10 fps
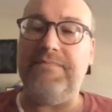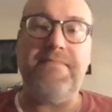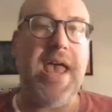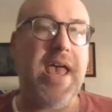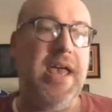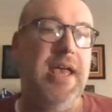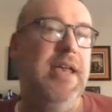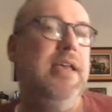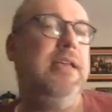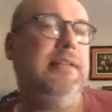
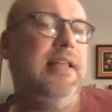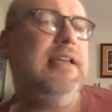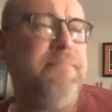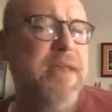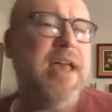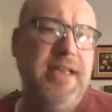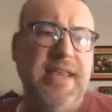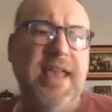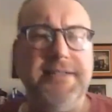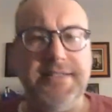May, late May,
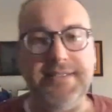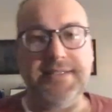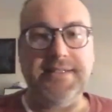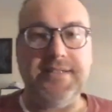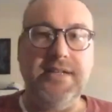yes.